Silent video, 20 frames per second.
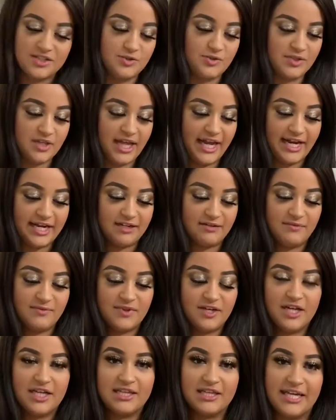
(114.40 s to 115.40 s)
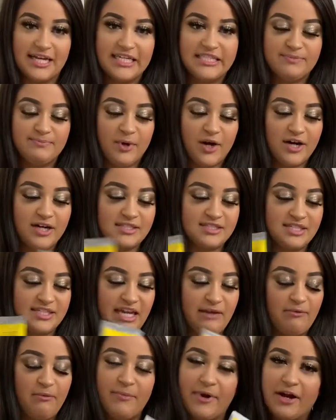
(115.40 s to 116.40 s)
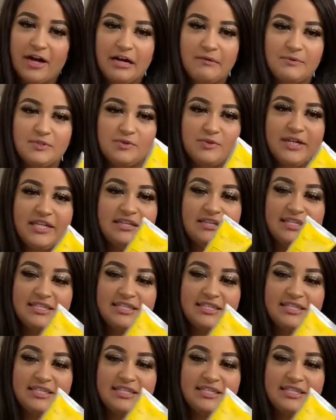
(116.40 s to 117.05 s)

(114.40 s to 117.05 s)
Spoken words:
to like the lace part to keep a barrier between